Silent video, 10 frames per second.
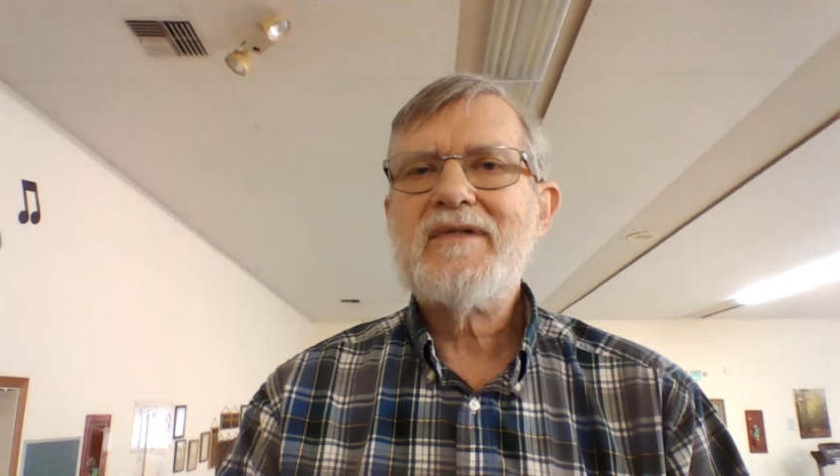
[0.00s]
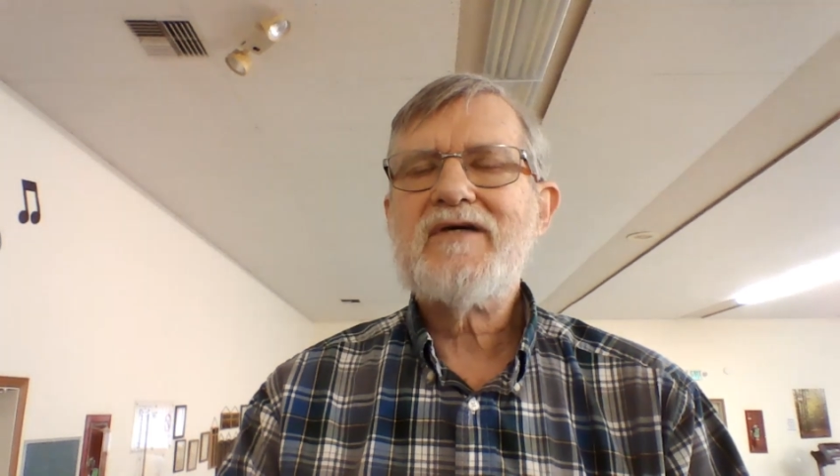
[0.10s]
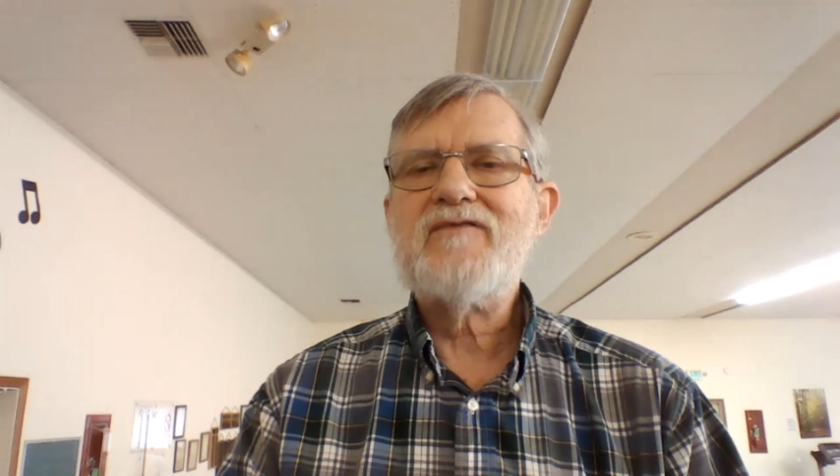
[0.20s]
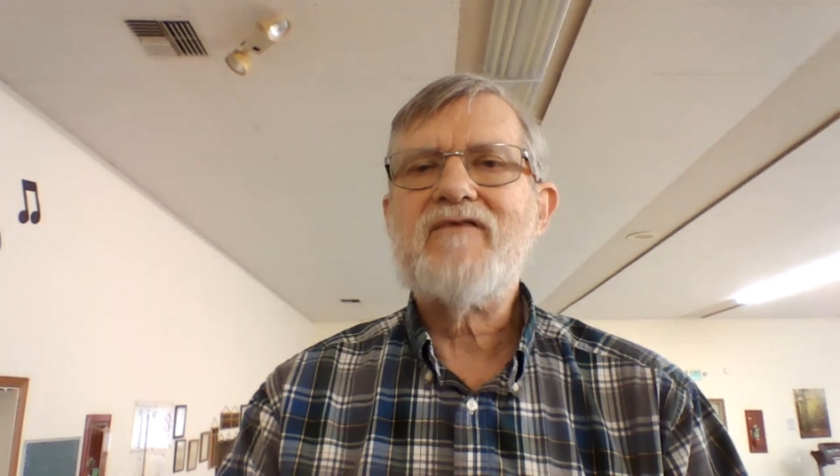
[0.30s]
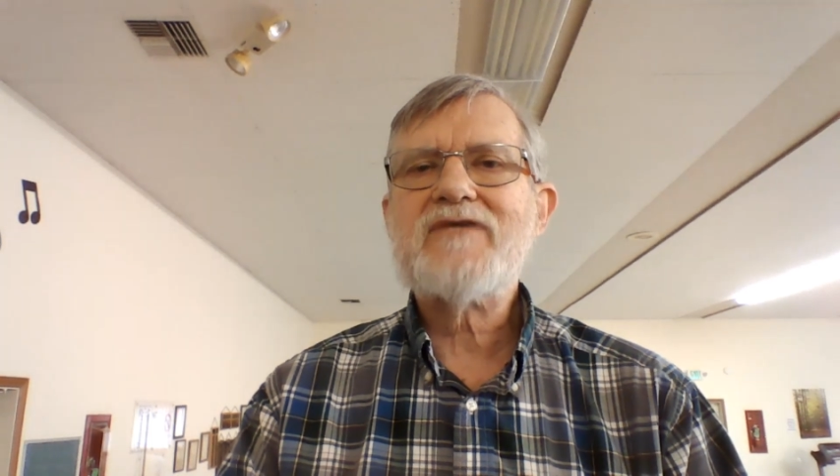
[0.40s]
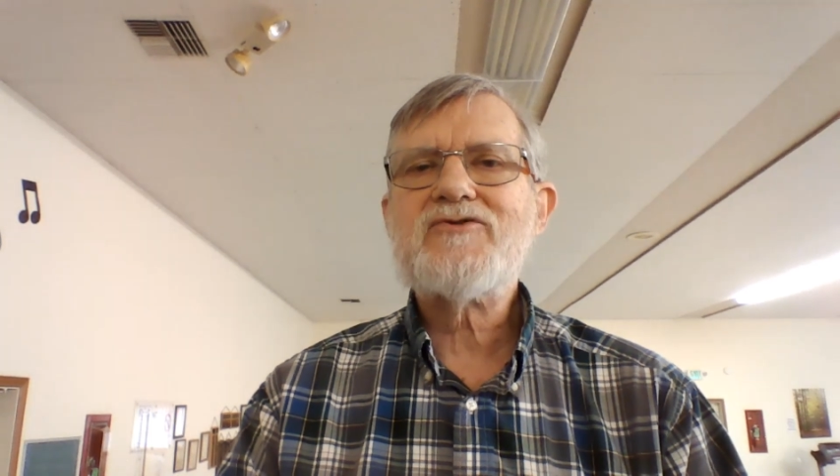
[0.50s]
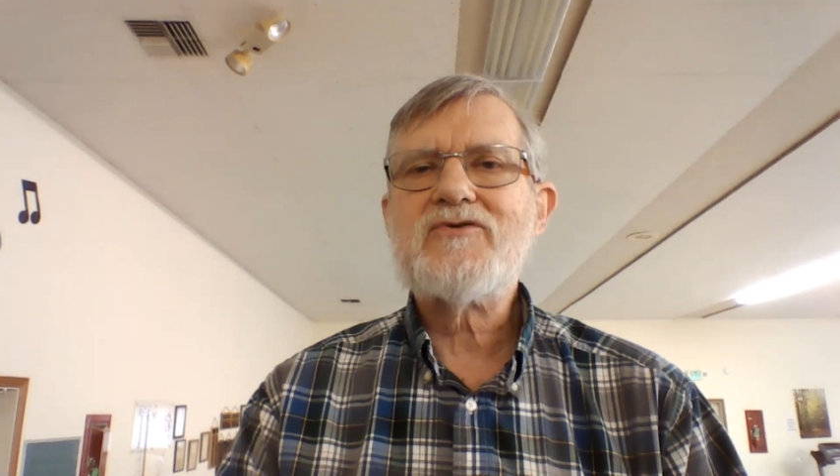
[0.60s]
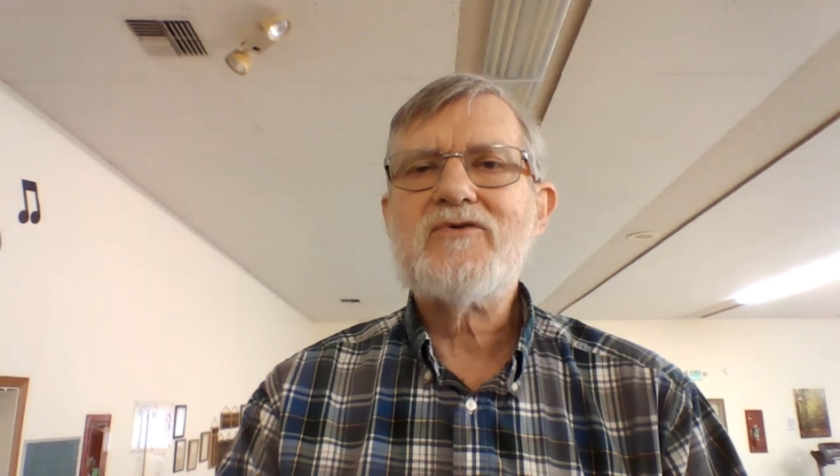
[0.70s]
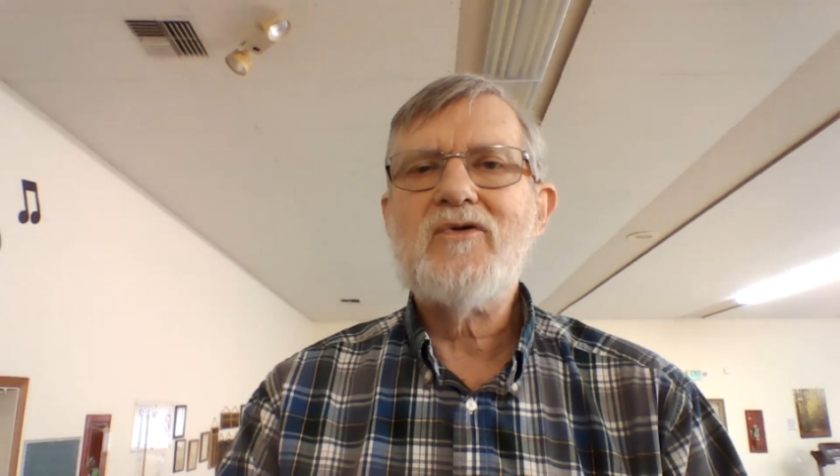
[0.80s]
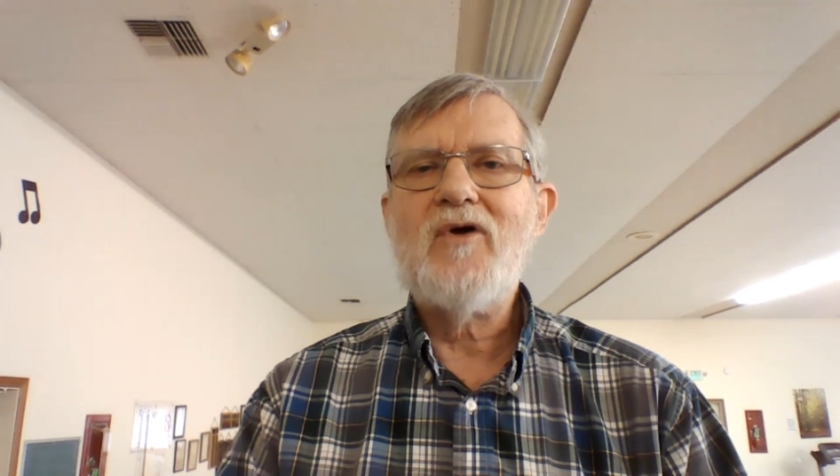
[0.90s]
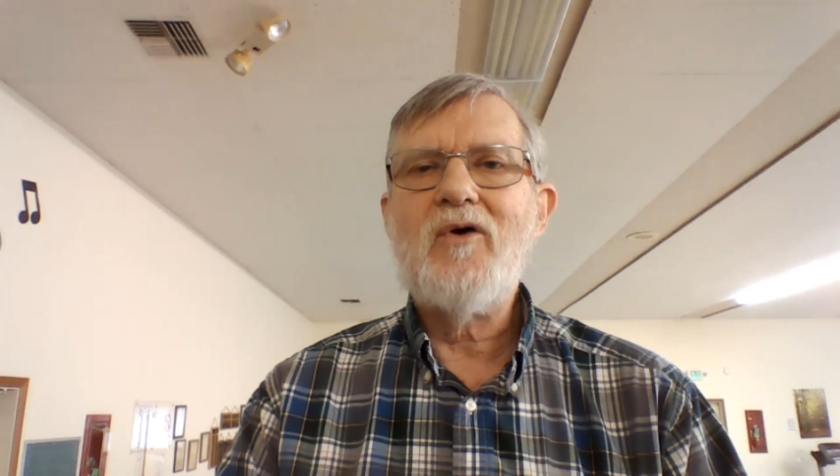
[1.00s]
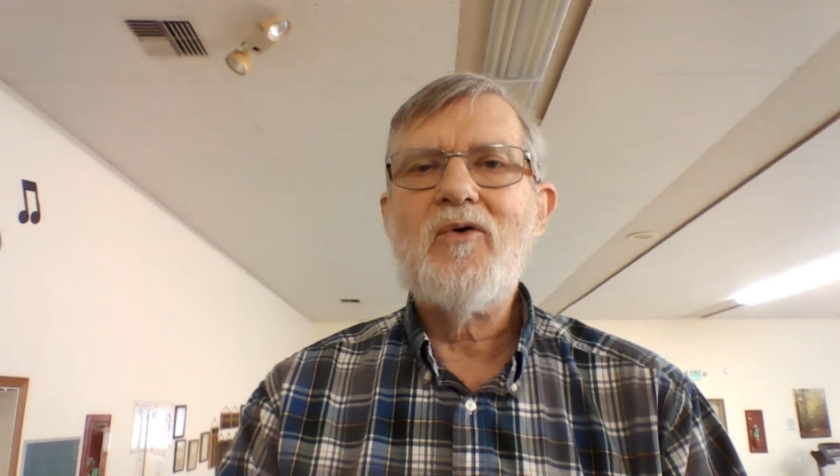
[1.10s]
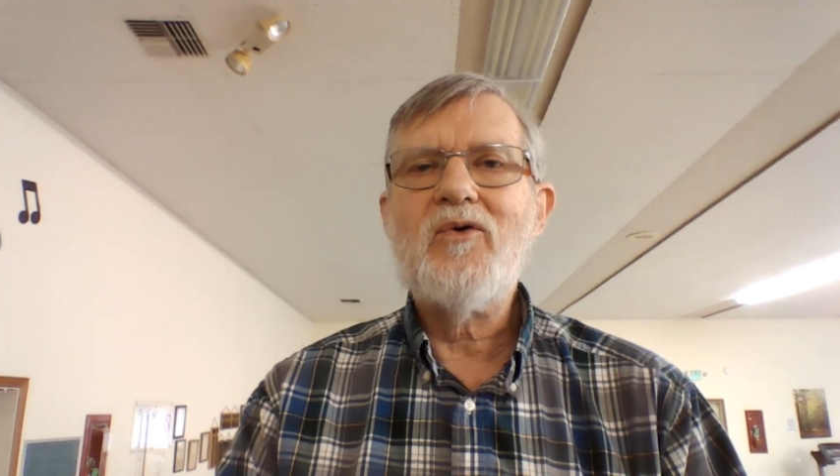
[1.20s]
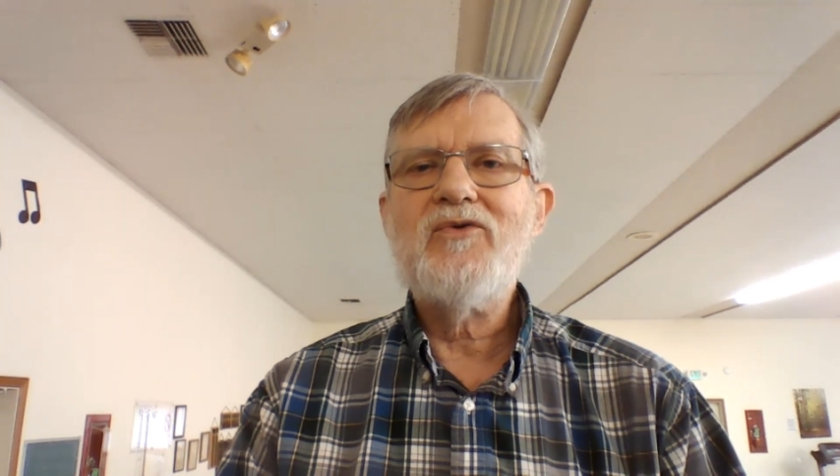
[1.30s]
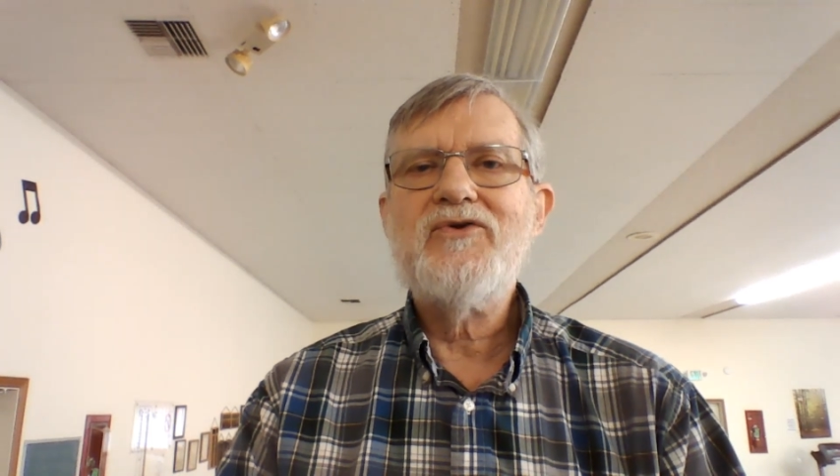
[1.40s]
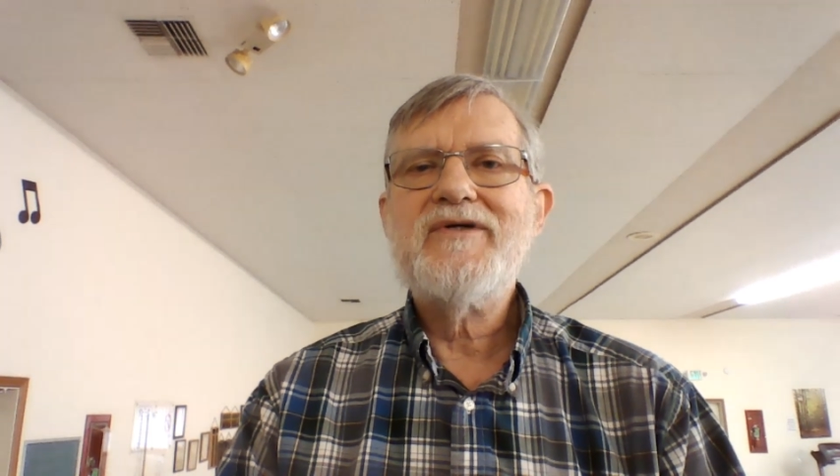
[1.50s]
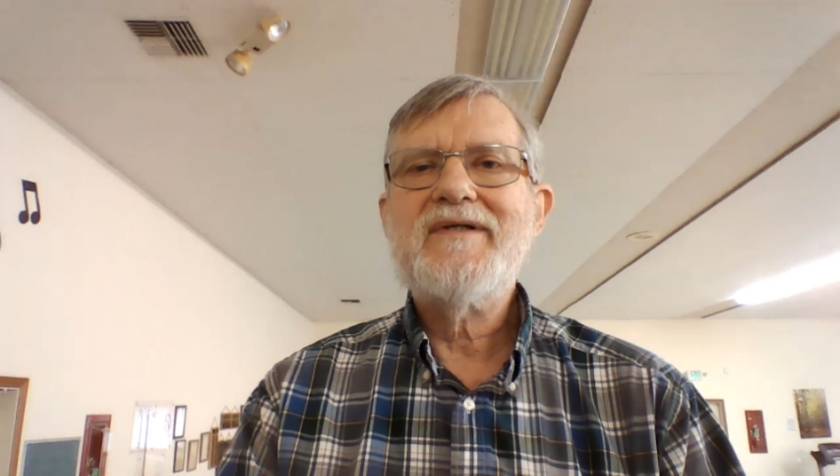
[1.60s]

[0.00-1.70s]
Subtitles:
conventional old